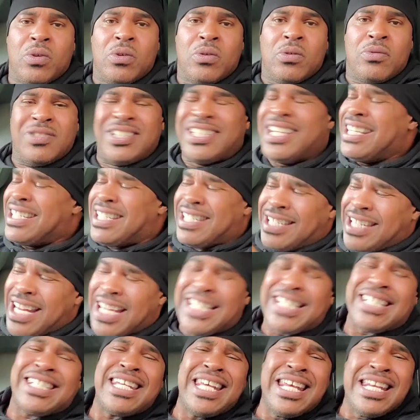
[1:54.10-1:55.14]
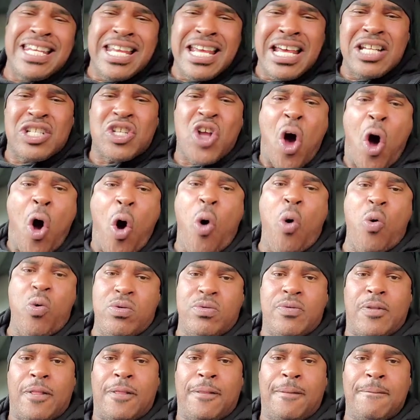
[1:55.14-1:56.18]
Since 16 years old.
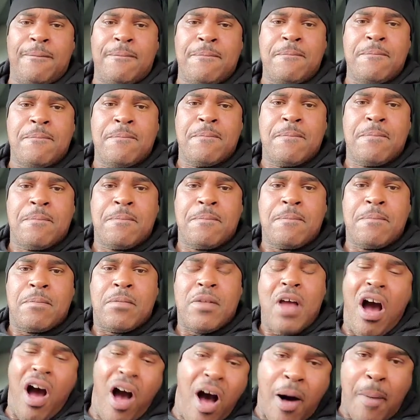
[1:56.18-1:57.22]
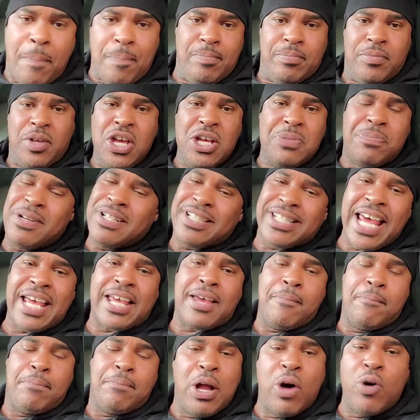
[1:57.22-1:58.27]
Up. He's been
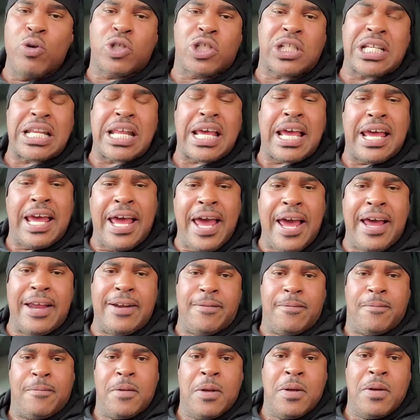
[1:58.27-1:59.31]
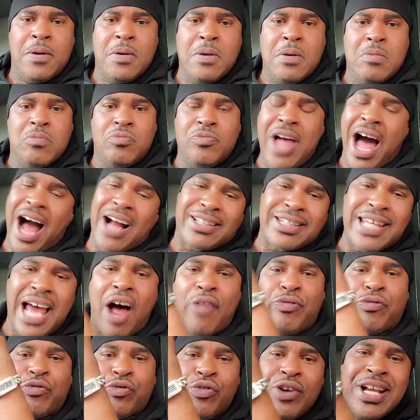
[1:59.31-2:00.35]
taking blows to the head. Knocked
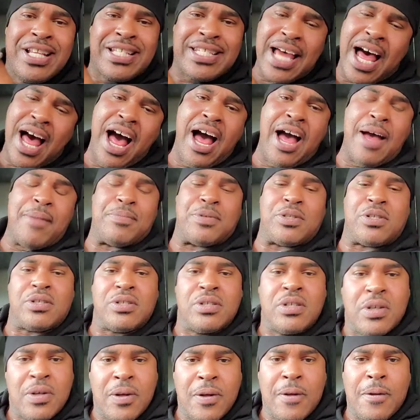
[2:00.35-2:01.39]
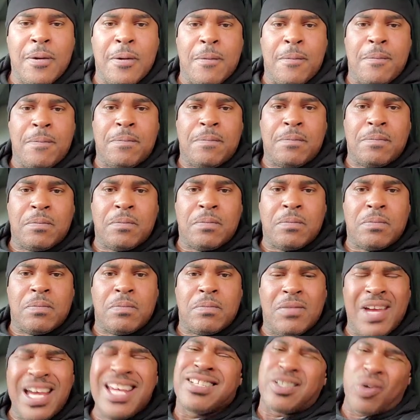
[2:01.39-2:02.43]
out 3 times.
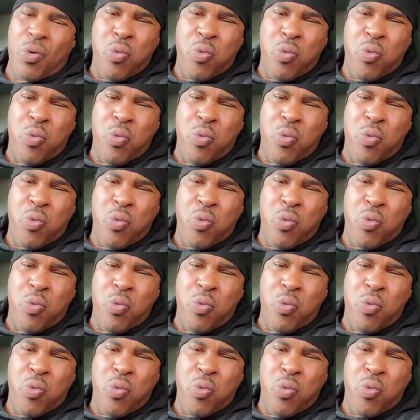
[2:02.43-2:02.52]
He's a